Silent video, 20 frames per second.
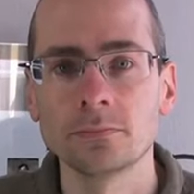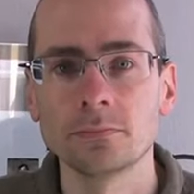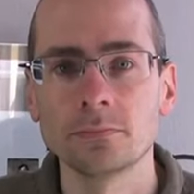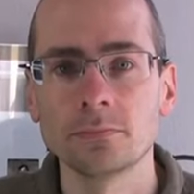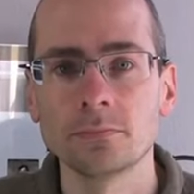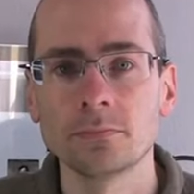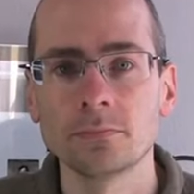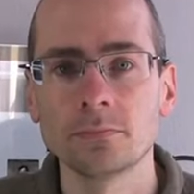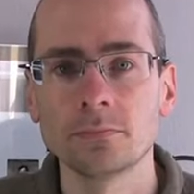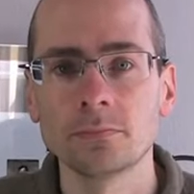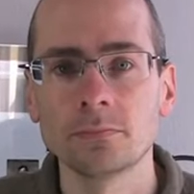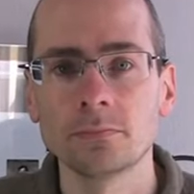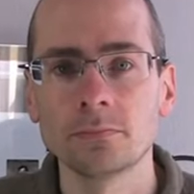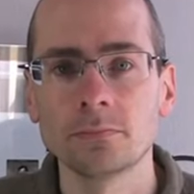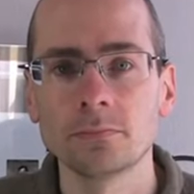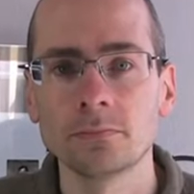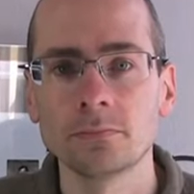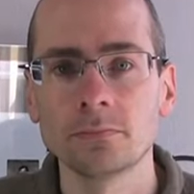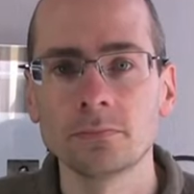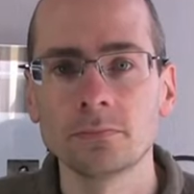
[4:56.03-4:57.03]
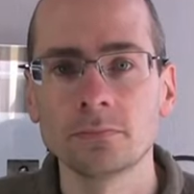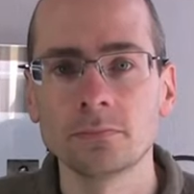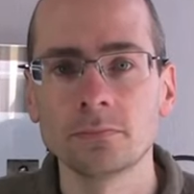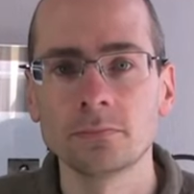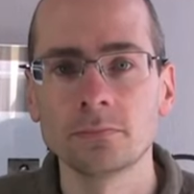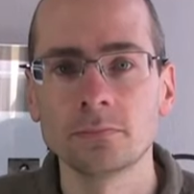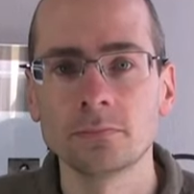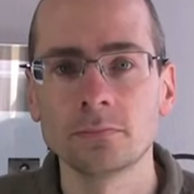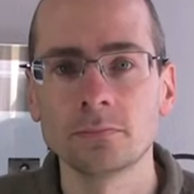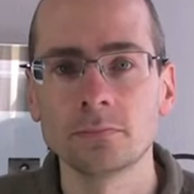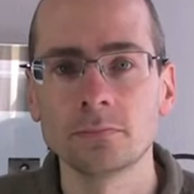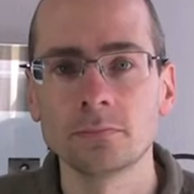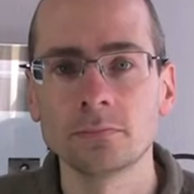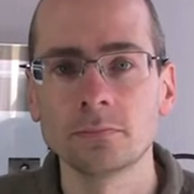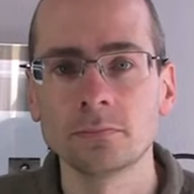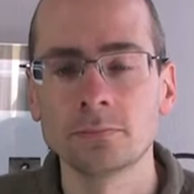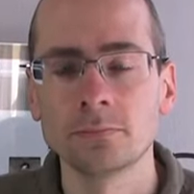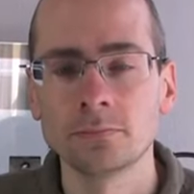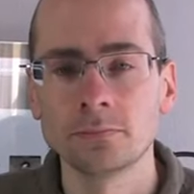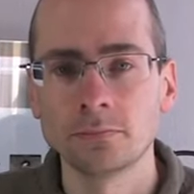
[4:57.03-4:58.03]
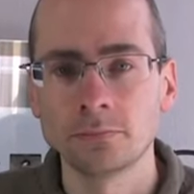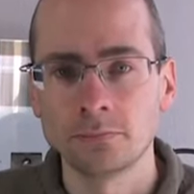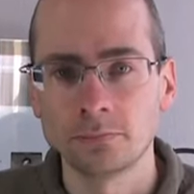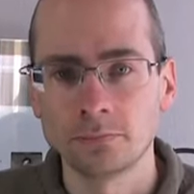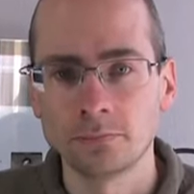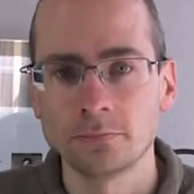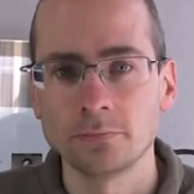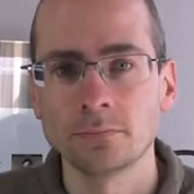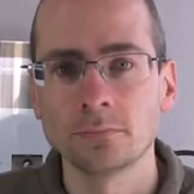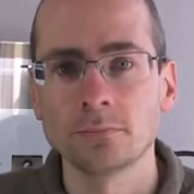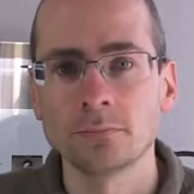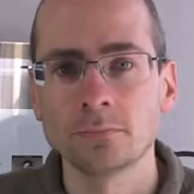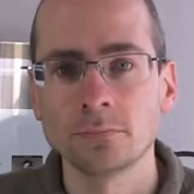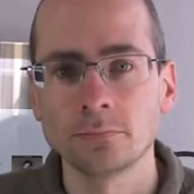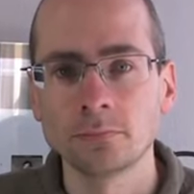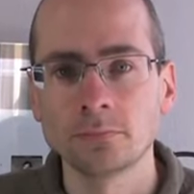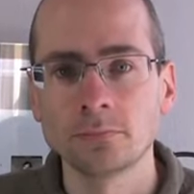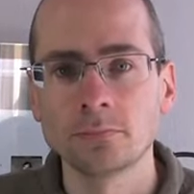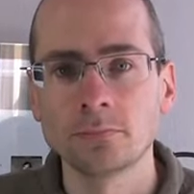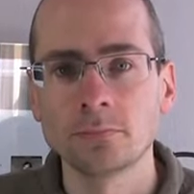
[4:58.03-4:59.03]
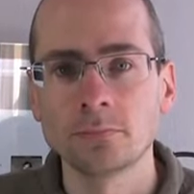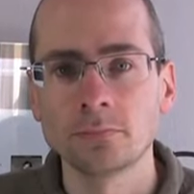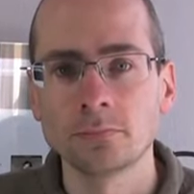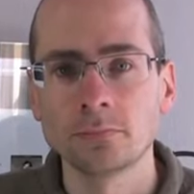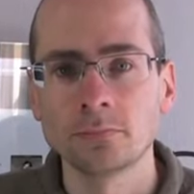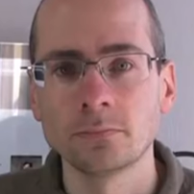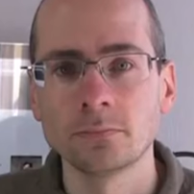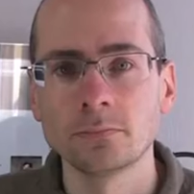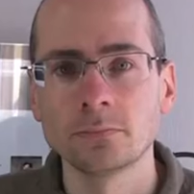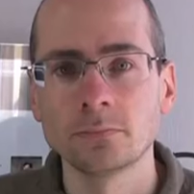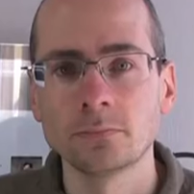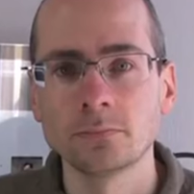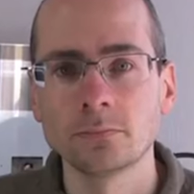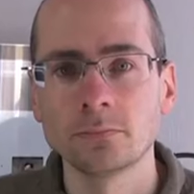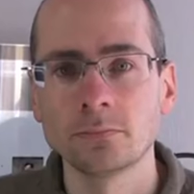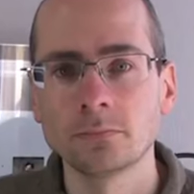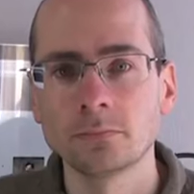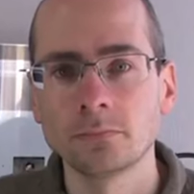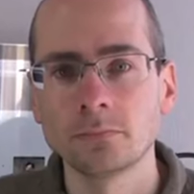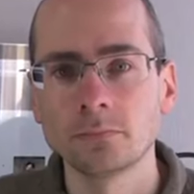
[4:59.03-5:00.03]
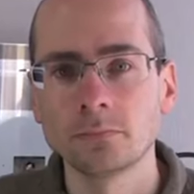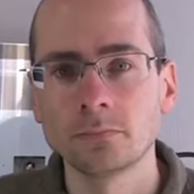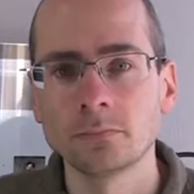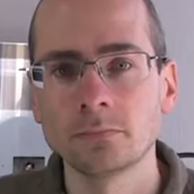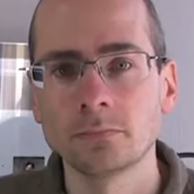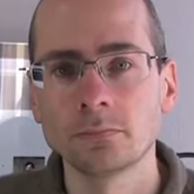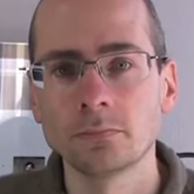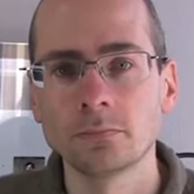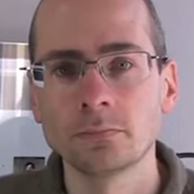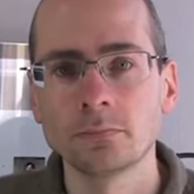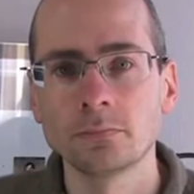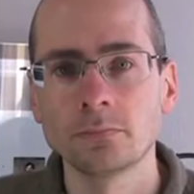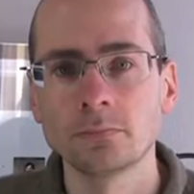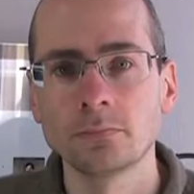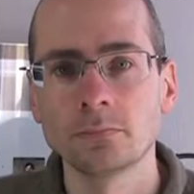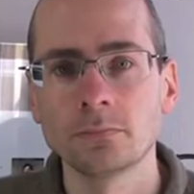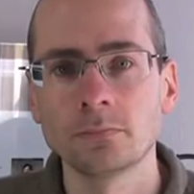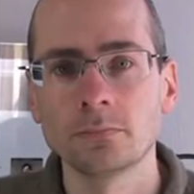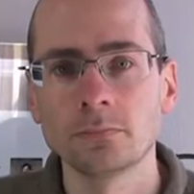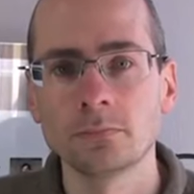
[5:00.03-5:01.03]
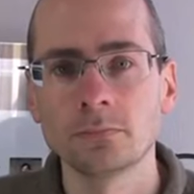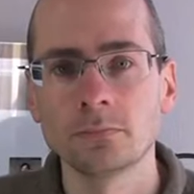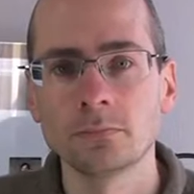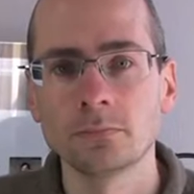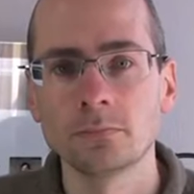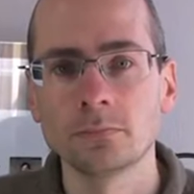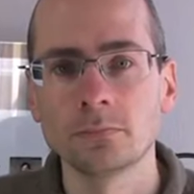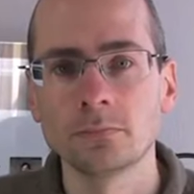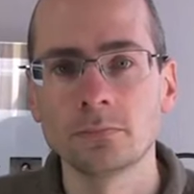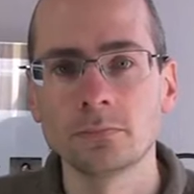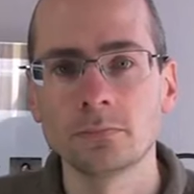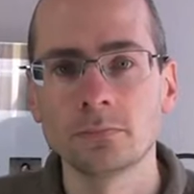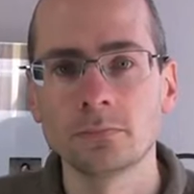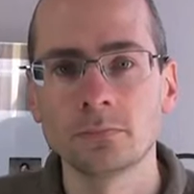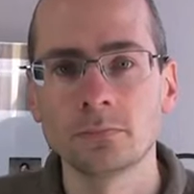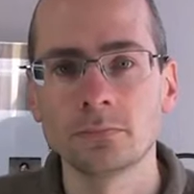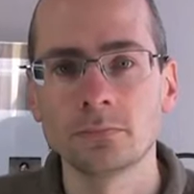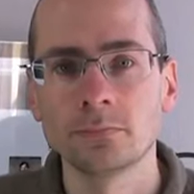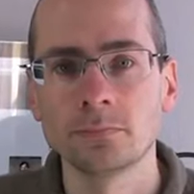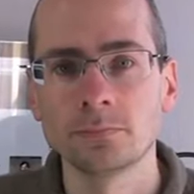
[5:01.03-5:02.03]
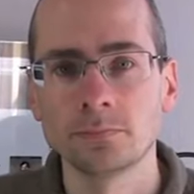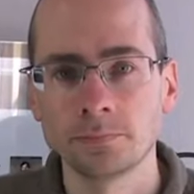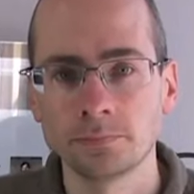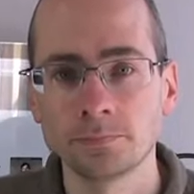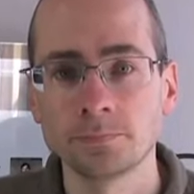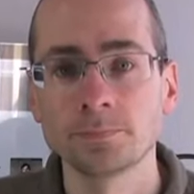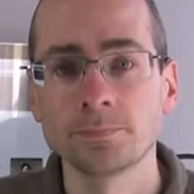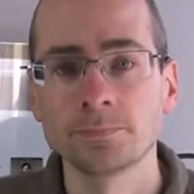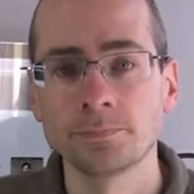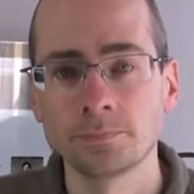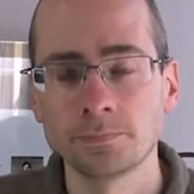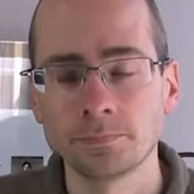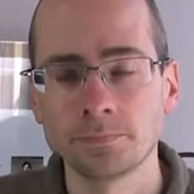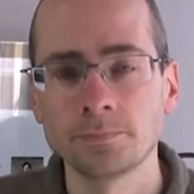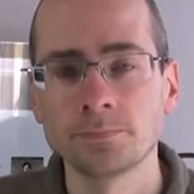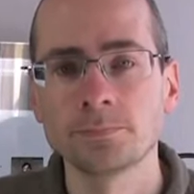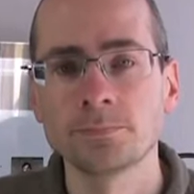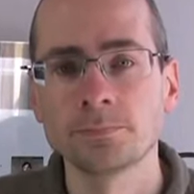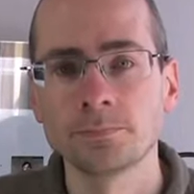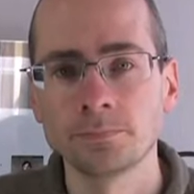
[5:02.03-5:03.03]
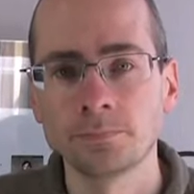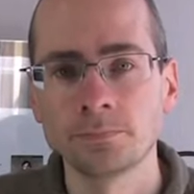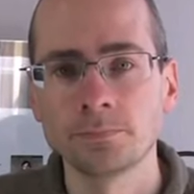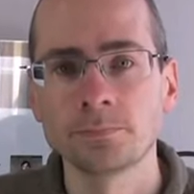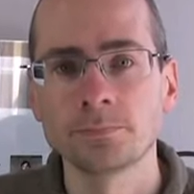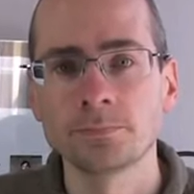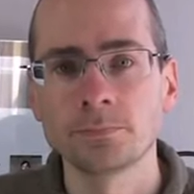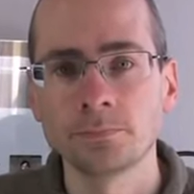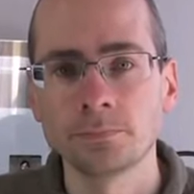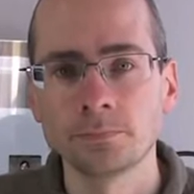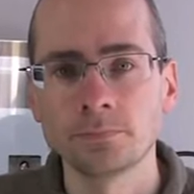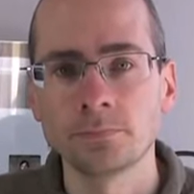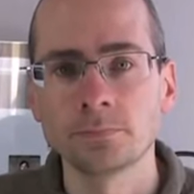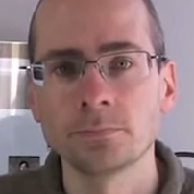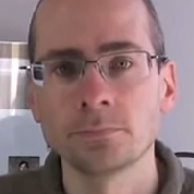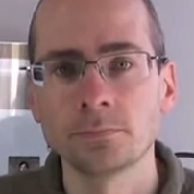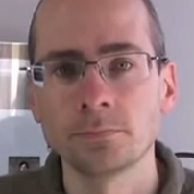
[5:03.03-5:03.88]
This person isn't speaking.